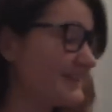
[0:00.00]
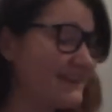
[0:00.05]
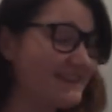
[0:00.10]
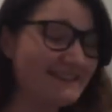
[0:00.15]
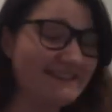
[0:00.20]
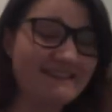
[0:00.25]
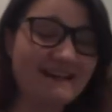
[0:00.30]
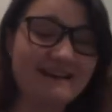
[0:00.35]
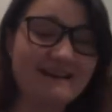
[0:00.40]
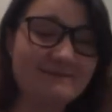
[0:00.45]

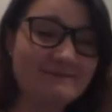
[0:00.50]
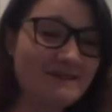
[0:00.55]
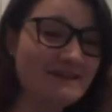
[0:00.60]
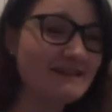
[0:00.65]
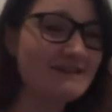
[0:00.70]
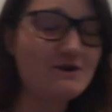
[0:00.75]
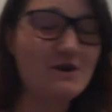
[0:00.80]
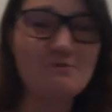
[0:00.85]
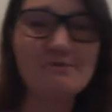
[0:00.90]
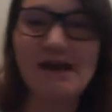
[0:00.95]
this steady
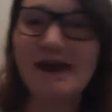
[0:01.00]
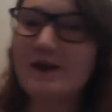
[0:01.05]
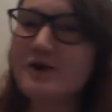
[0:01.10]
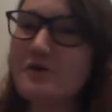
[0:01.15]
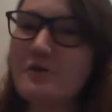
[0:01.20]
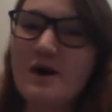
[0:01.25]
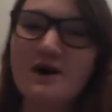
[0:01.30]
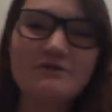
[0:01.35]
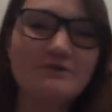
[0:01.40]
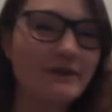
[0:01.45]
beat no
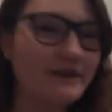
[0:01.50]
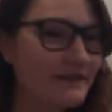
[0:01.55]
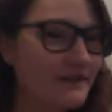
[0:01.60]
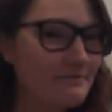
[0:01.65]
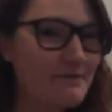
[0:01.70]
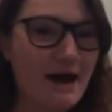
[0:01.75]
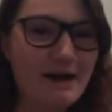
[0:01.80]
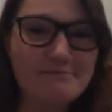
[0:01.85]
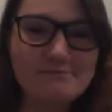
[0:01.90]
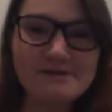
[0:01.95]
matter what
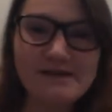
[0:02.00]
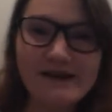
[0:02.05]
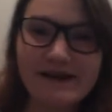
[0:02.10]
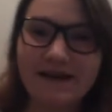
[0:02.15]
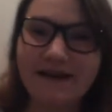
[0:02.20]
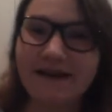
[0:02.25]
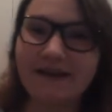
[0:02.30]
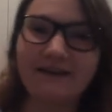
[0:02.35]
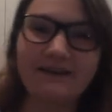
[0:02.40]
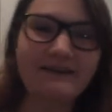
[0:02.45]
rhythm I'm
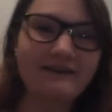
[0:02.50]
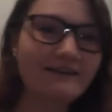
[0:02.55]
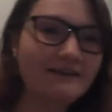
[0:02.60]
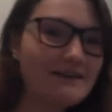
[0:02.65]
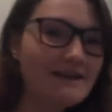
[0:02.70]
playing.